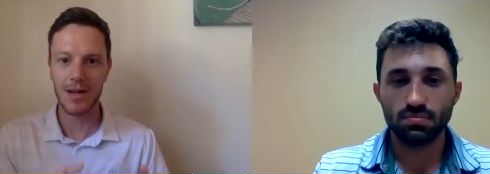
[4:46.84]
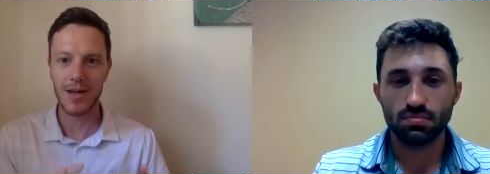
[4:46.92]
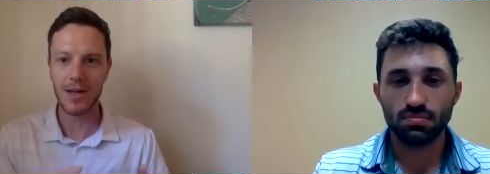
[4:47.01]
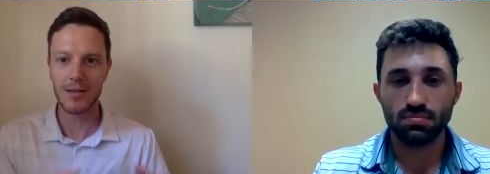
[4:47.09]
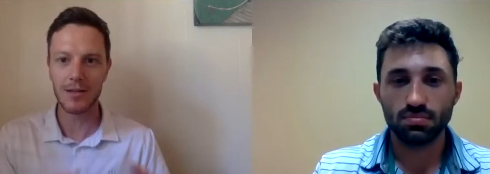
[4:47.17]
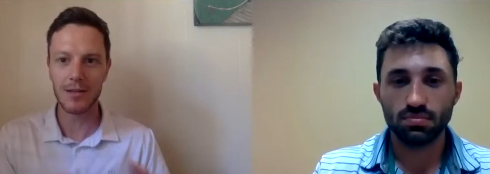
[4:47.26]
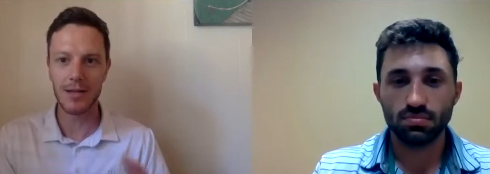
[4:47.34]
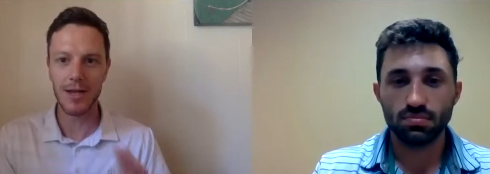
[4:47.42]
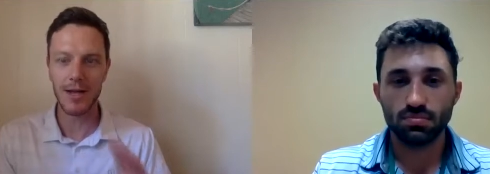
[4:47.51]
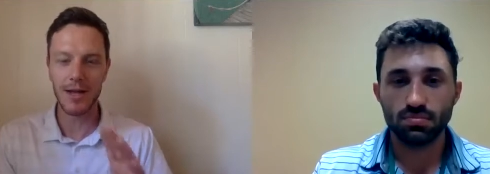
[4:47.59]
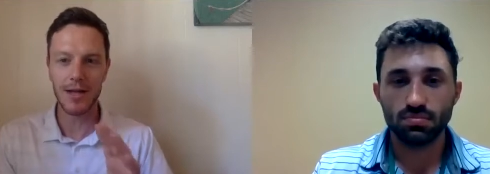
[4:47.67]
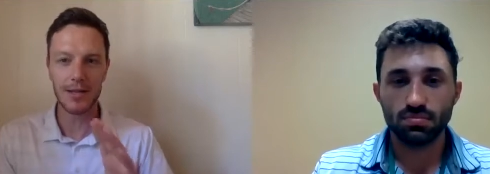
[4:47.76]
Speaker 1: and
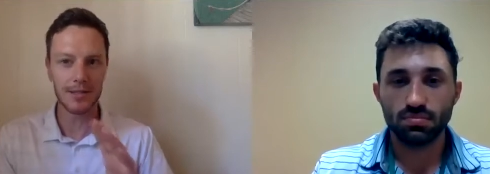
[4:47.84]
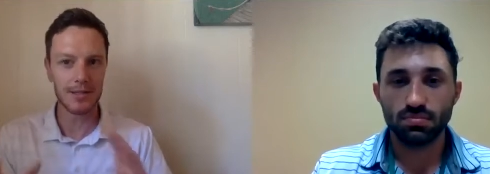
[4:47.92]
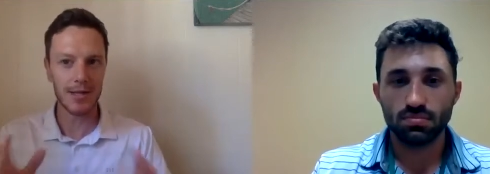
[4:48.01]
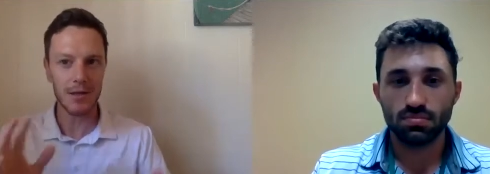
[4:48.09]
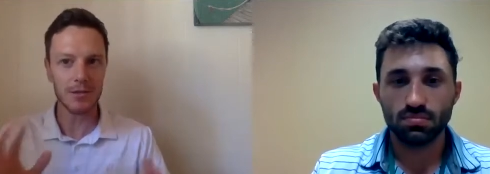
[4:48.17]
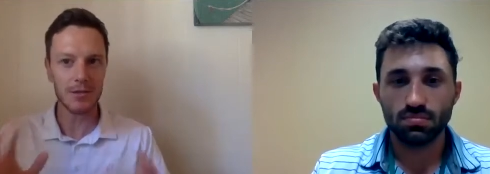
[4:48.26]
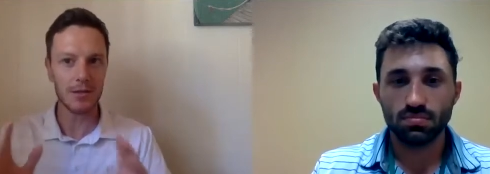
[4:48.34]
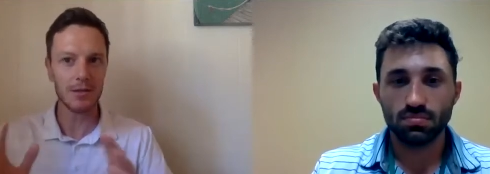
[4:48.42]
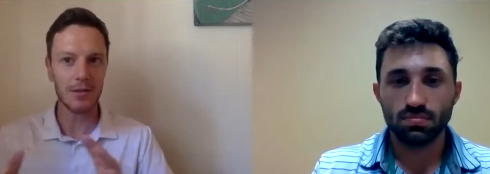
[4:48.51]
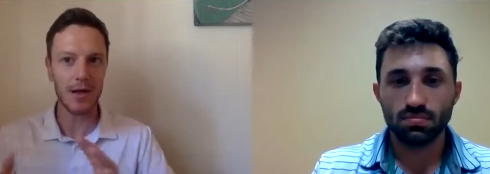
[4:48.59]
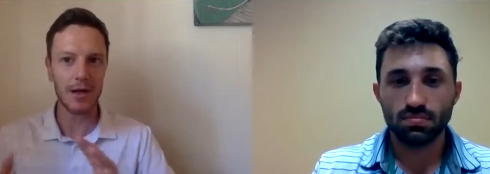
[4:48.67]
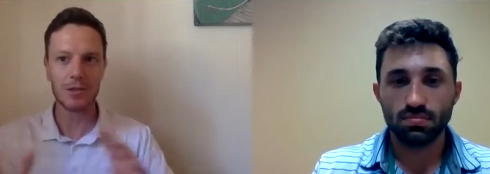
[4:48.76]
and it sounds like a
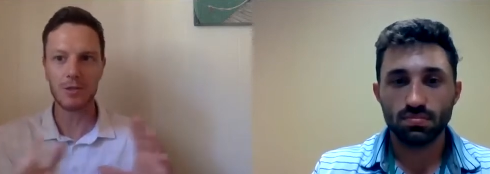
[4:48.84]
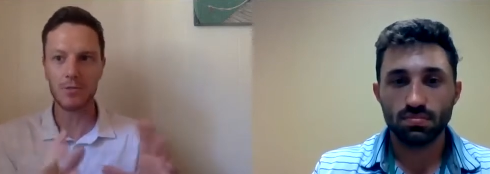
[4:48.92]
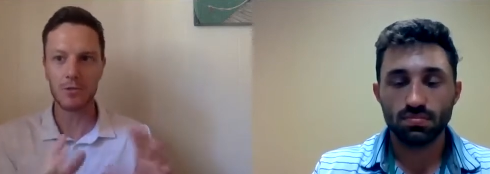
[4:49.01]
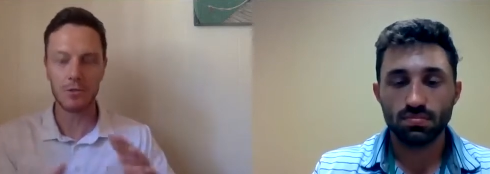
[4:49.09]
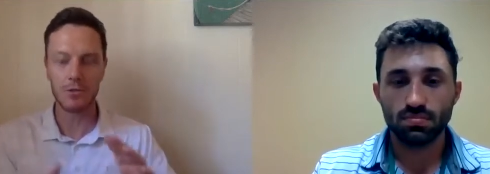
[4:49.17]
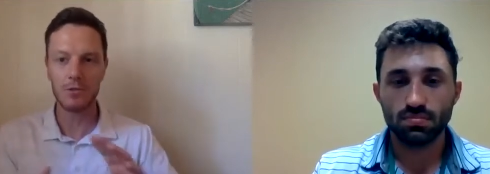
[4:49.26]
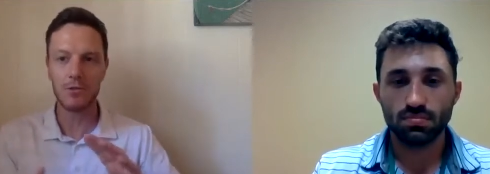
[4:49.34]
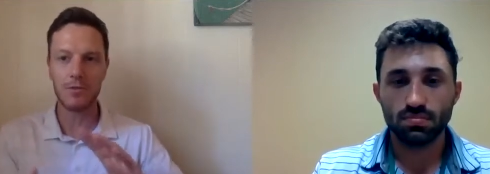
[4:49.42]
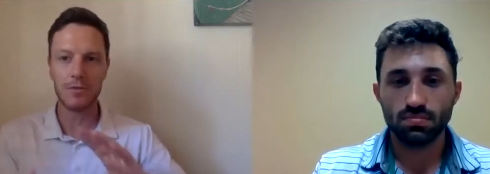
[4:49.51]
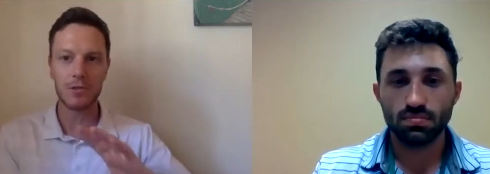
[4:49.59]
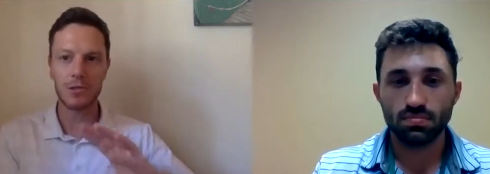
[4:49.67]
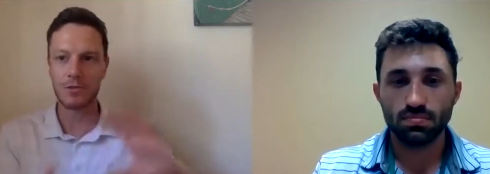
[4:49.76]
lot has shifted too of
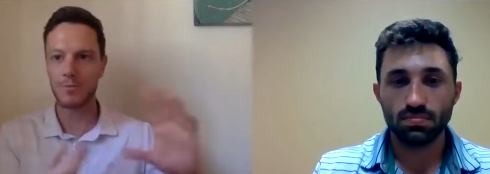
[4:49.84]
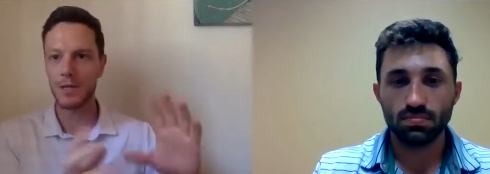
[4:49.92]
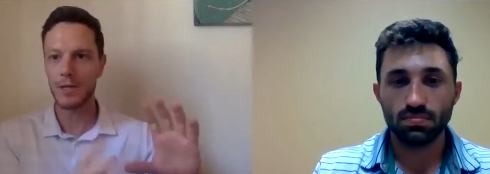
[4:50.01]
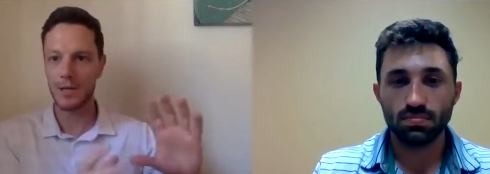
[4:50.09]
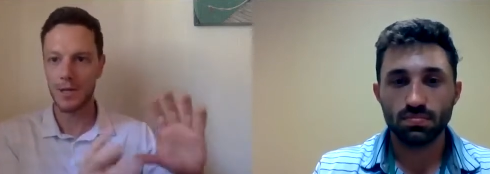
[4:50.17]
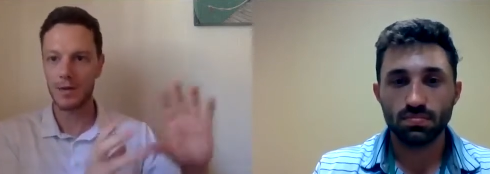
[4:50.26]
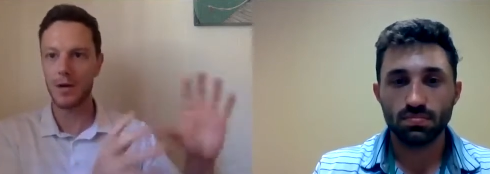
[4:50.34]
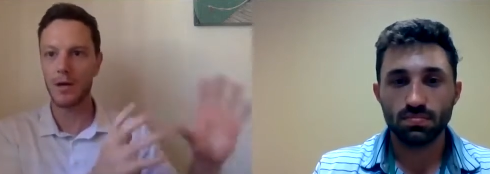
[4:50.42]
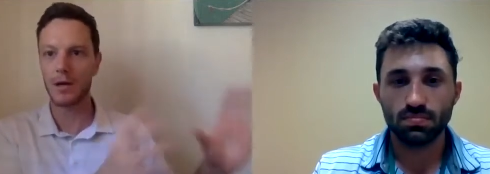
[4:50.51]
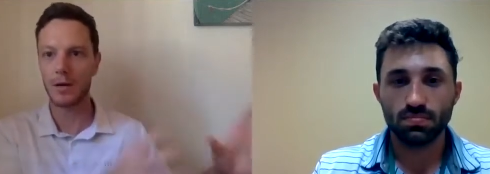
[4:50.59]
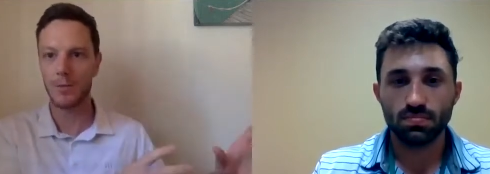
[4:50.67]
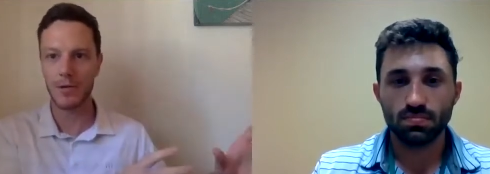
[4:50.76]
even just being kind of hung
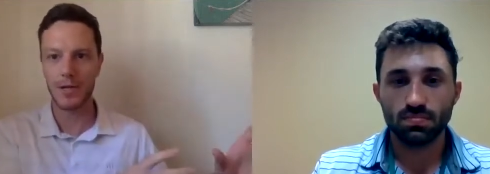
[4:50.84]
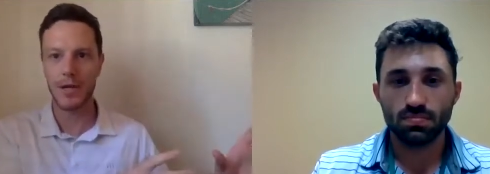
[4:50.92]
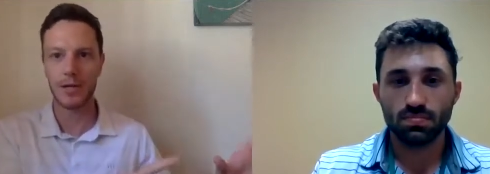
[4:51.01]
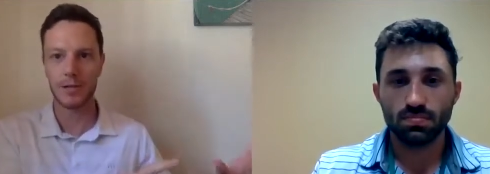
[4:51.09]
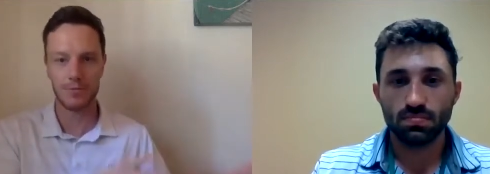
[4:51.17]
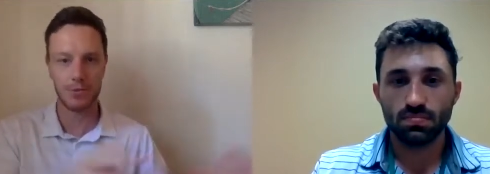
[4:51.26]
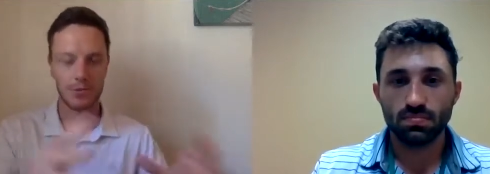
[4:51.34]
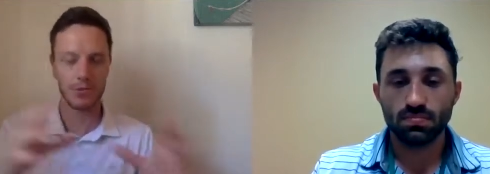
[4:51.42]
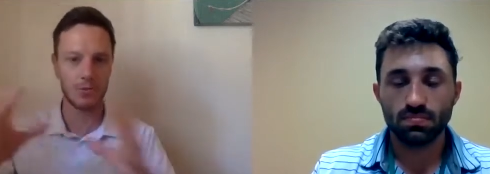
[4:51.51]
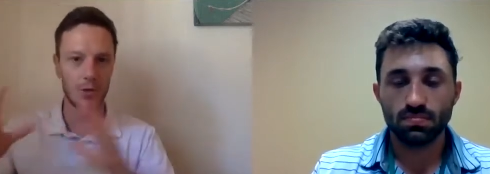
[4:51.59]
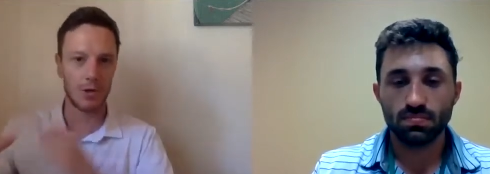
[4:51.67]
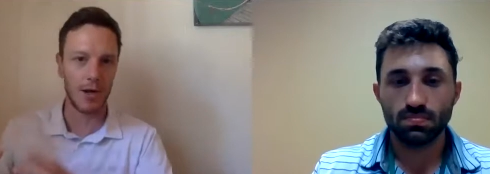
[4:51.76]
up on the ex versus
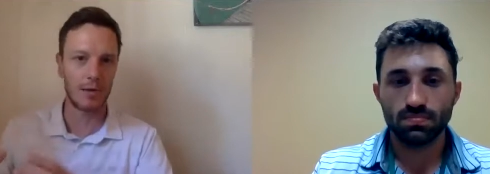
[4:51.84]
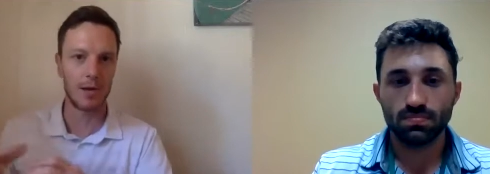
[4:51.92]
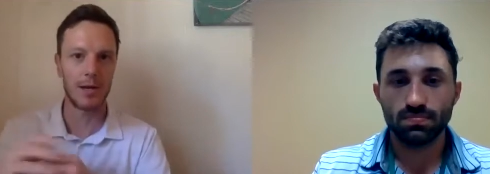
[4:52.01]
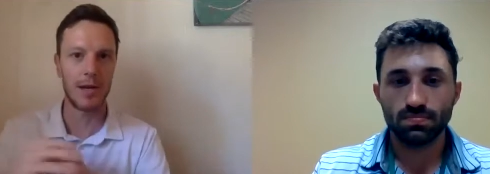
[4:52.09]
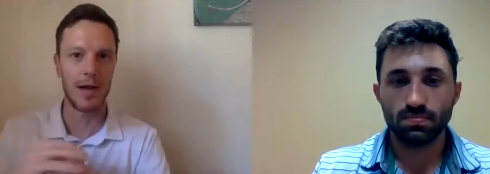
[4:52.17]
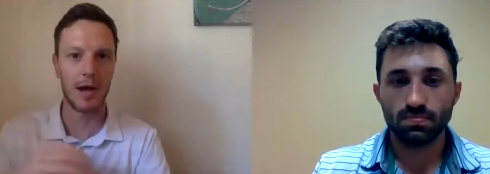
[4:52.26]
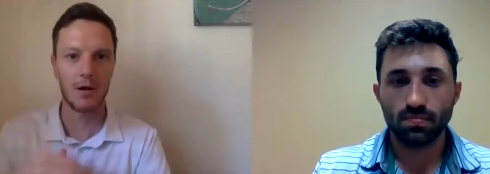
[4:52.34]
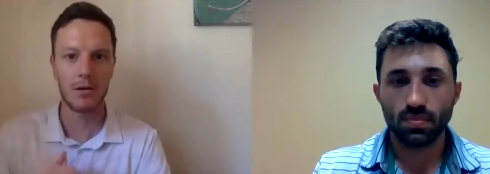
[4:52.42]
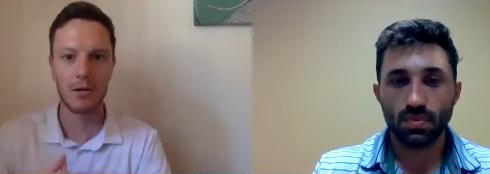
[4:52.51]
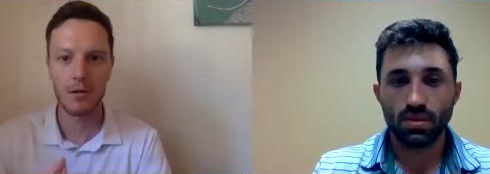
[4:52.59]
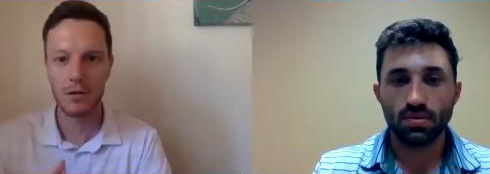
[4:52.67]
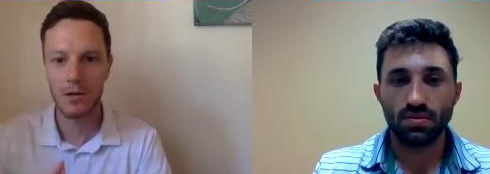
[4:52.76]
where you're at right now.
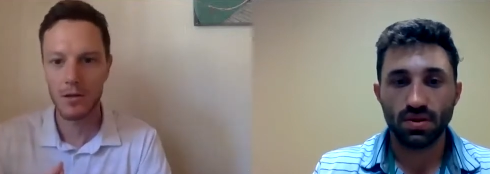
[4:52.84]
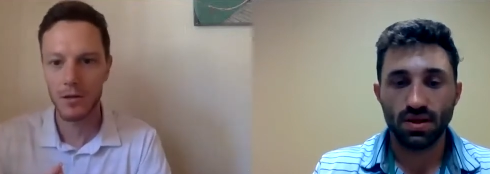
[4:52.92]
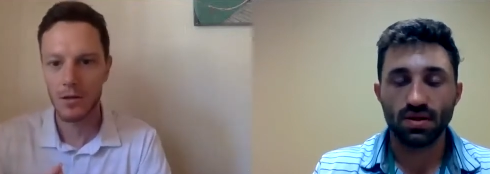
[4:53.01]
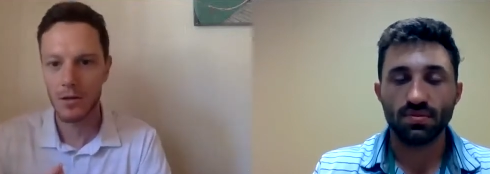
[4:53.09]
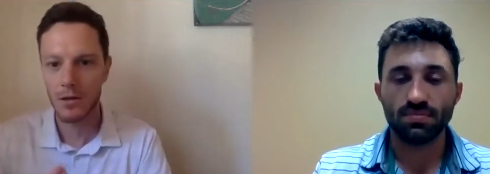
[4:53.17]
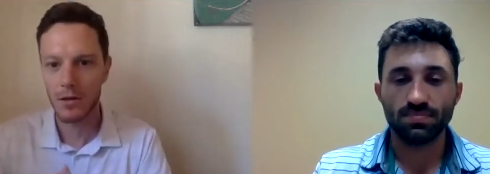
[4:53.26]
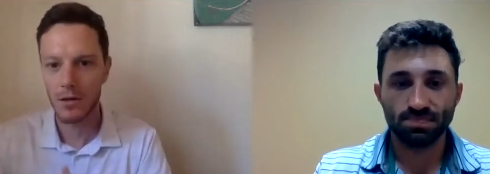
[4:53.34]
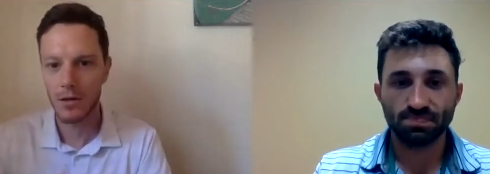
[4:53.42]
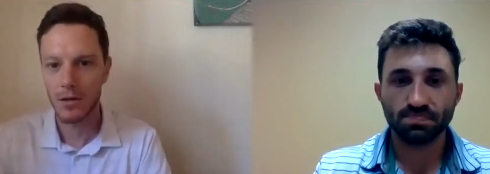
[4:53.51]
Yeah.